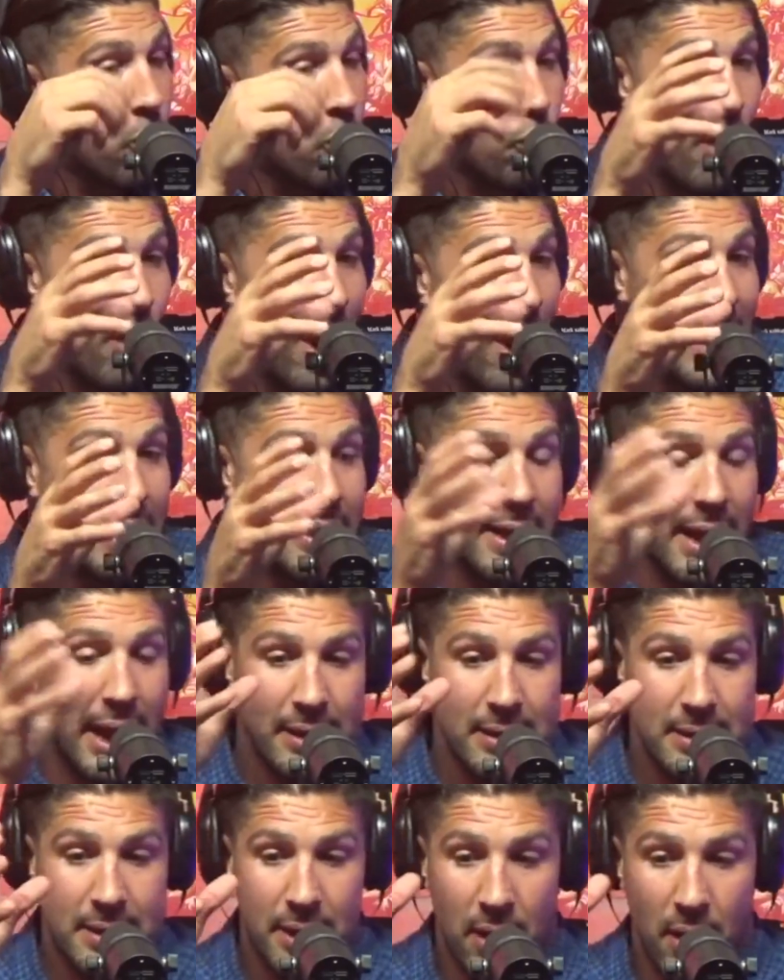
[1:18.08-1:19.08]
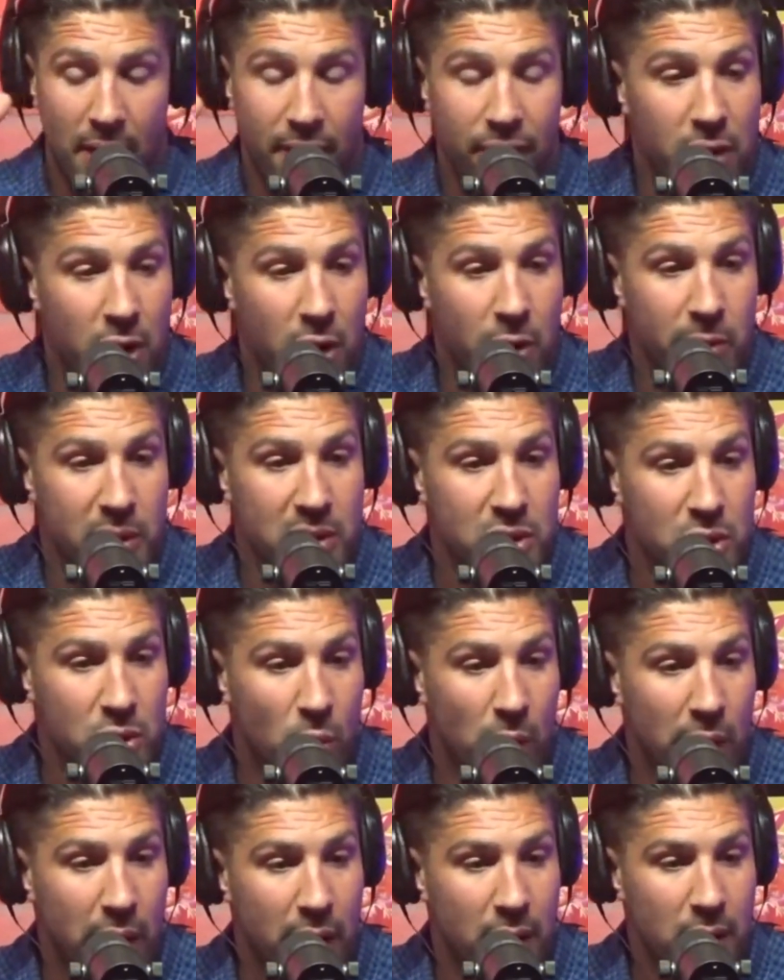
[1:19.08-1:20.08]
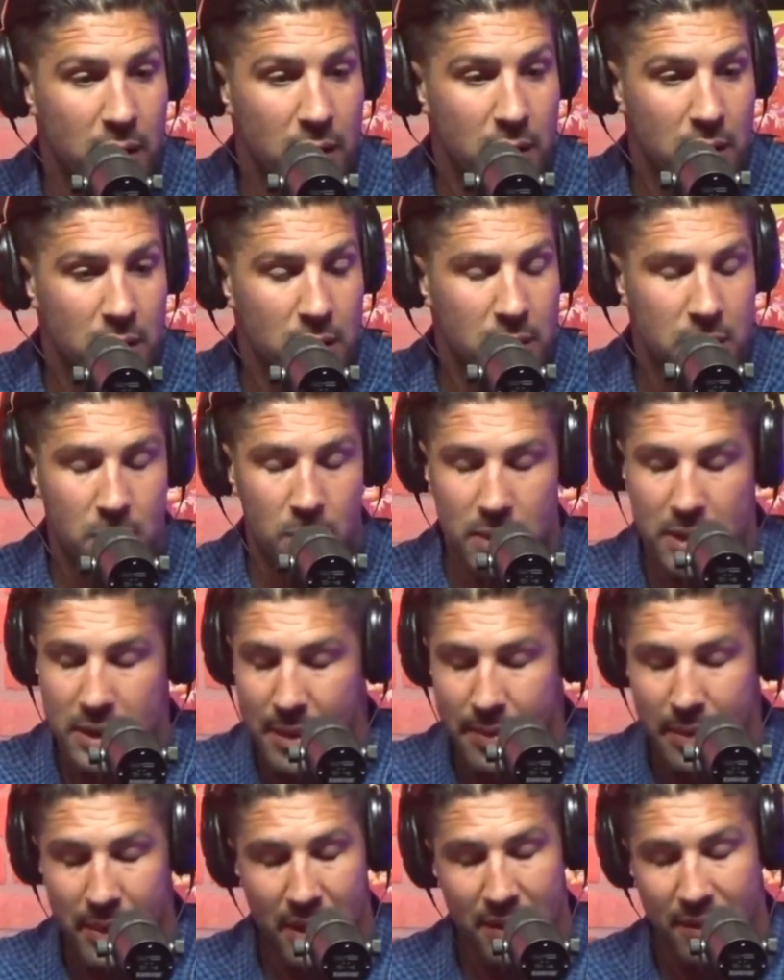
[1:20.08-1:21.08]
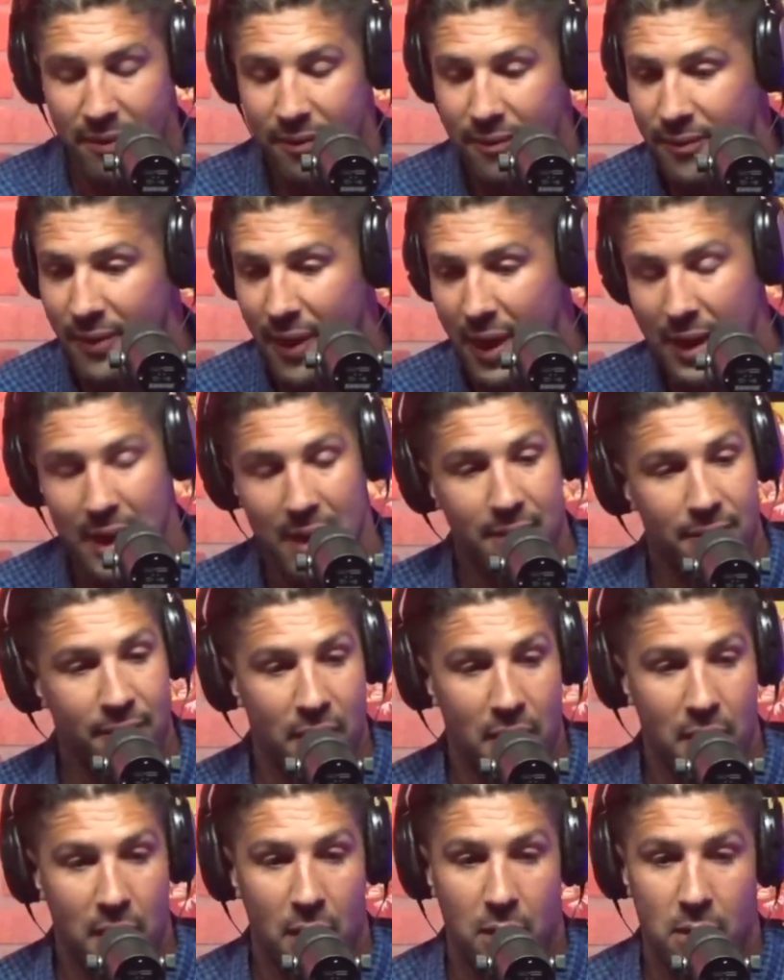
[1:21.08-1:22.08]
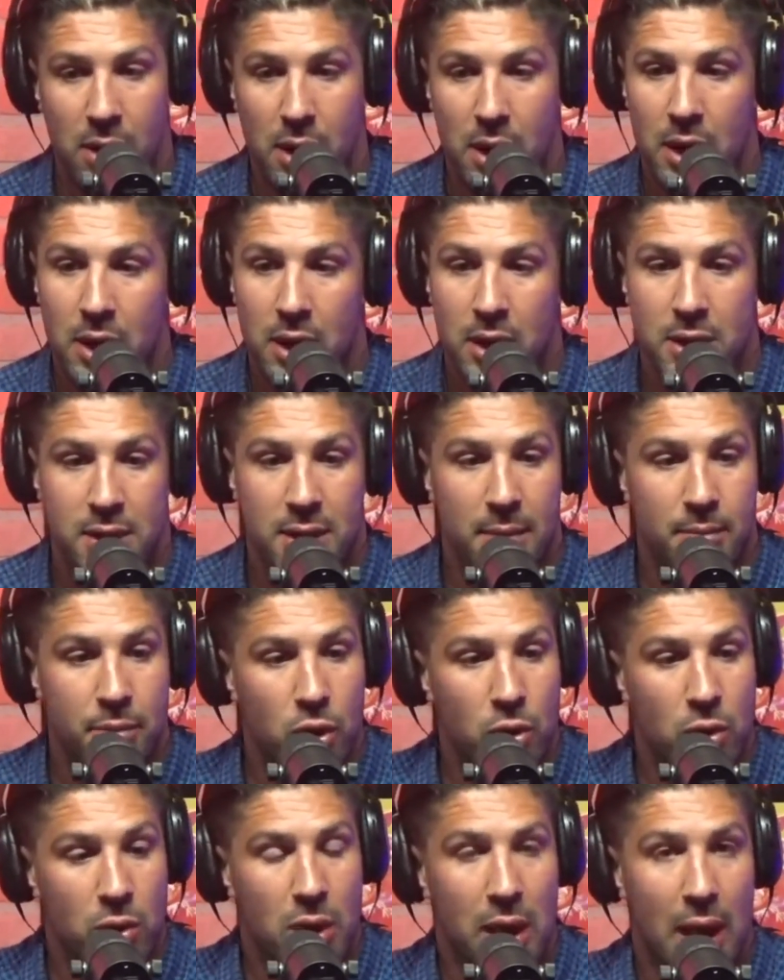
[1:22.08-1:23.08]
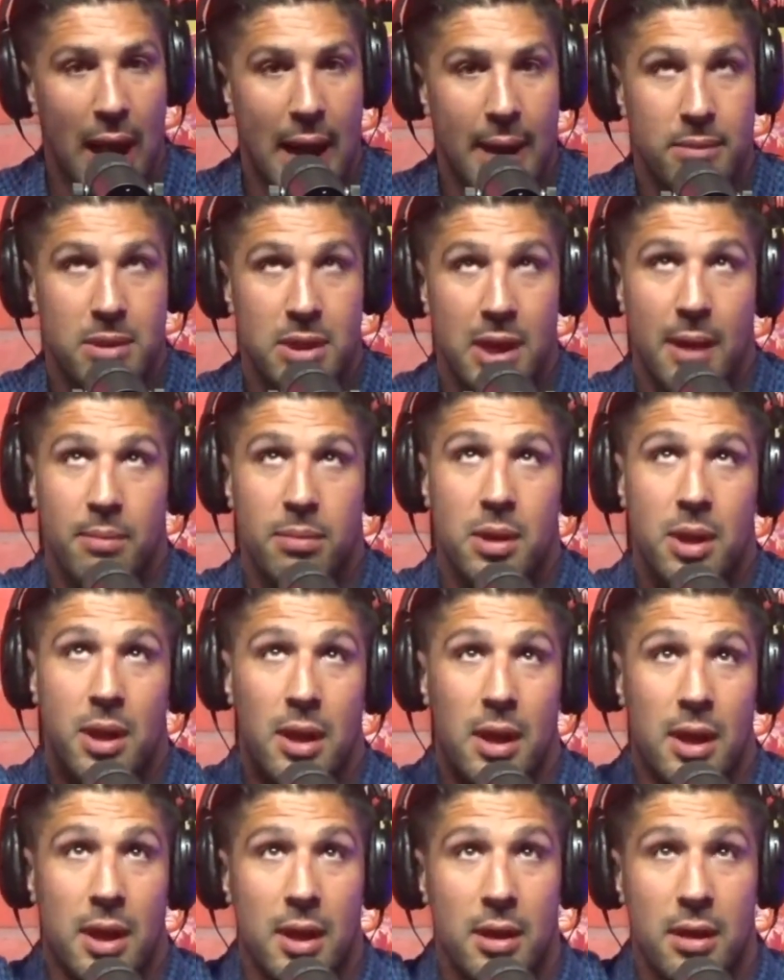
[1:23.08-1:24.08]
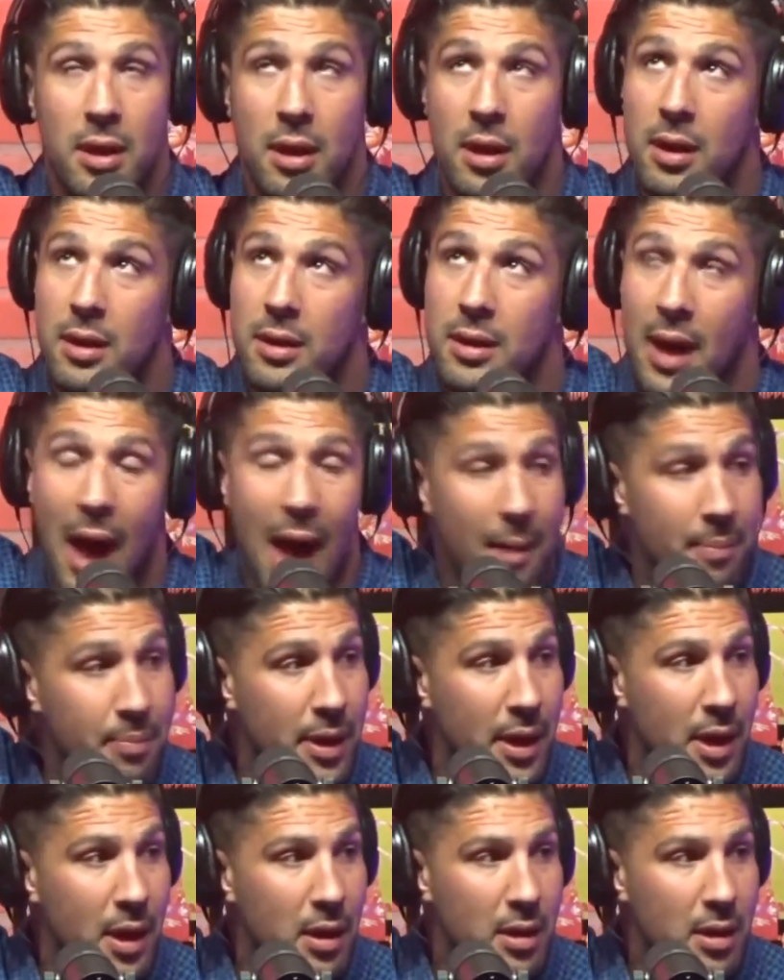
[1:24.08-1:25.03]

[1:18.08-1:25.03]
Right next there off Lerner Square. Someone sent me this fucking video. Some dude climbs up to the top there.